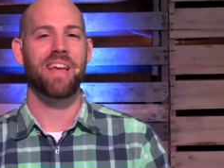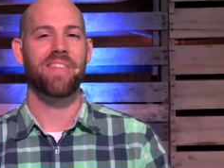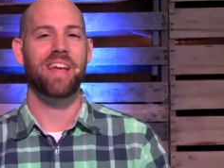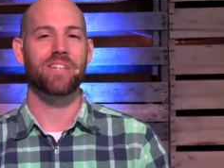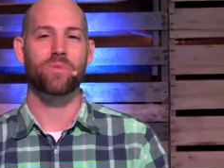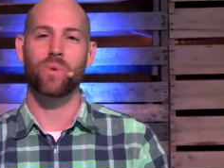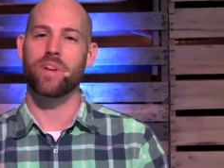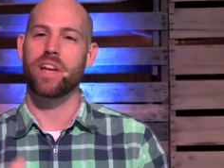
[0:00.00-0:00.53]
And
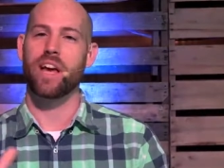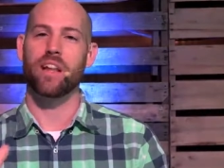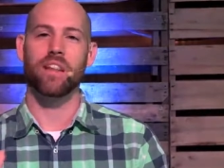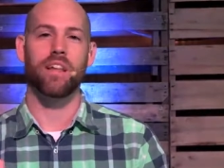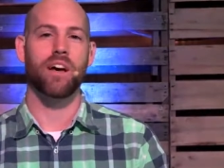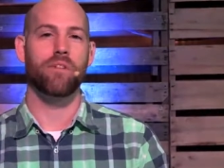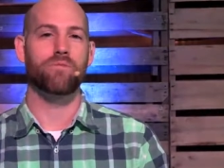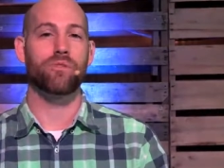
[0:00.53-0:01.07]
that's when you got to
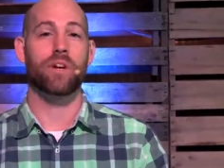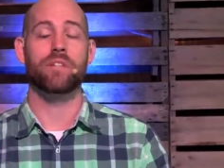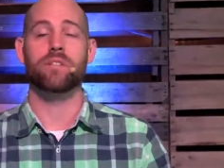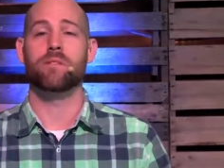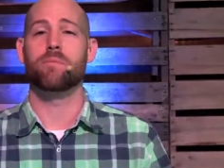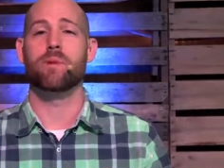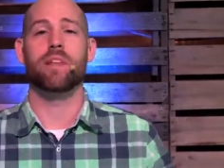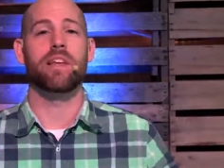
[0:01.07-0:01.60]
love,
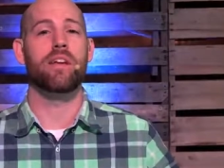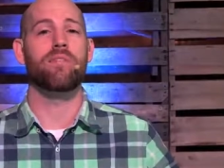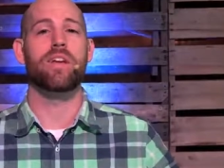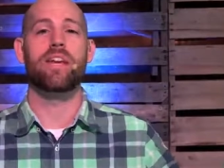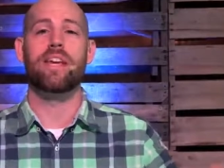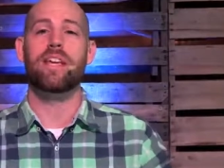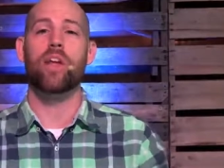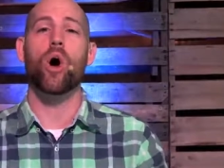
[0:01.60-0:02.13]
trust, and believe that
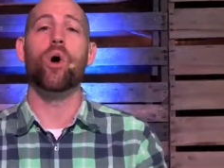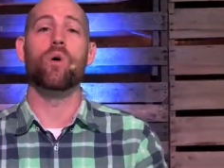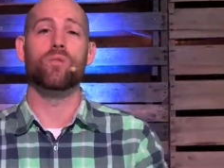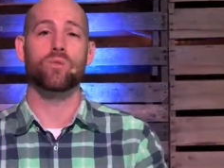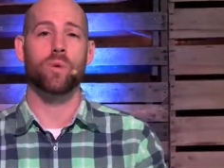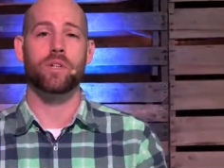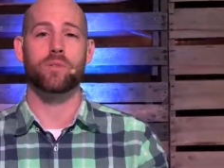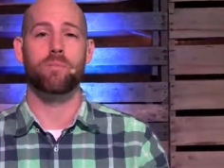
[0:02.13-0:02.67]
He knows
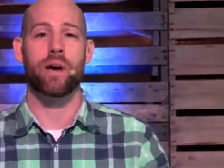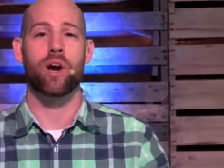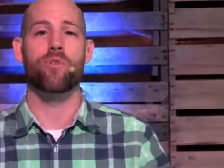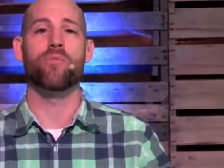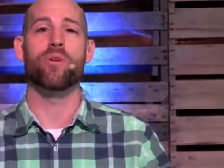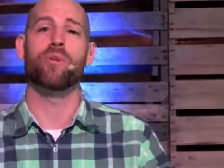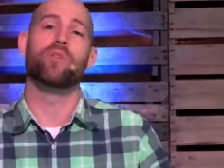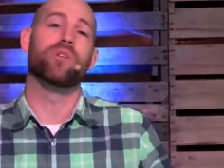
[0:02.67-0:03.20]
what's better
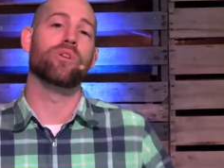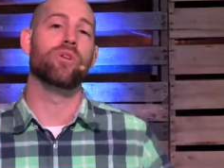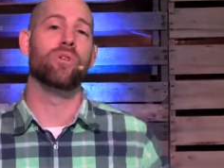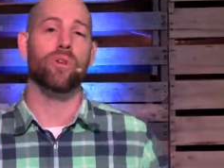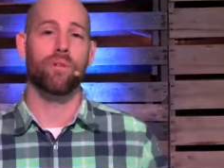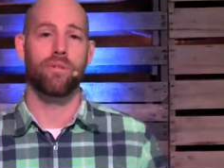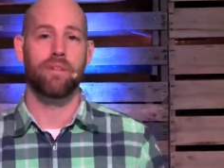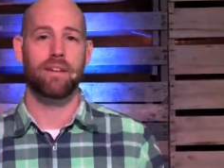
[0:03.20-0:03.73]
for you than you
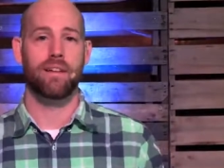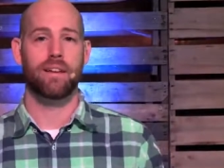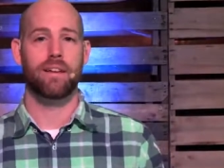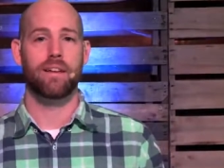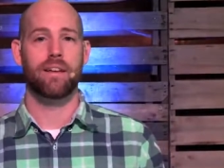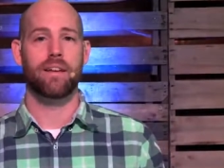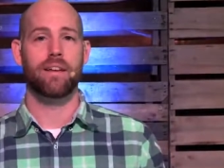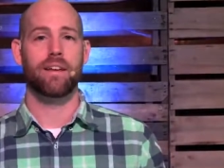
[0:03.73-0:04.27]
do.
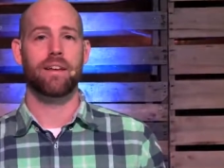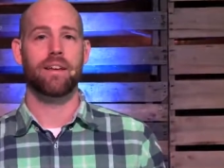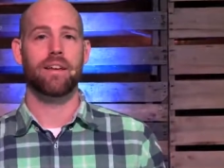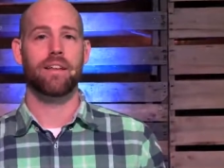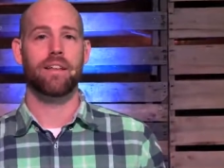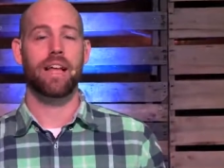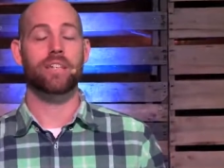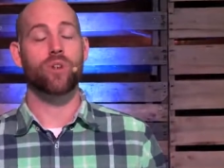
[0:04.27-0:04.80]

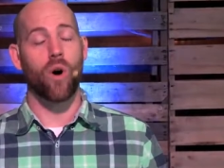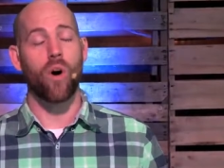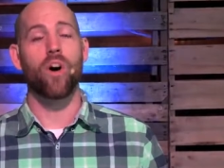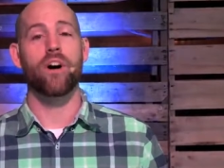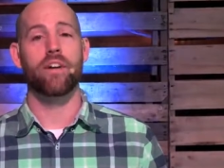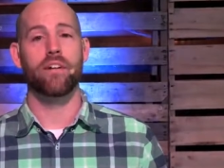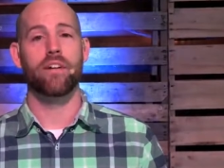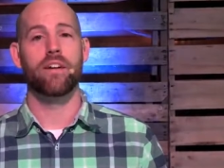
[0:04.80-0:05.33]
That's
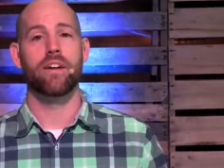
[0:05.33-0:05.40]
hard,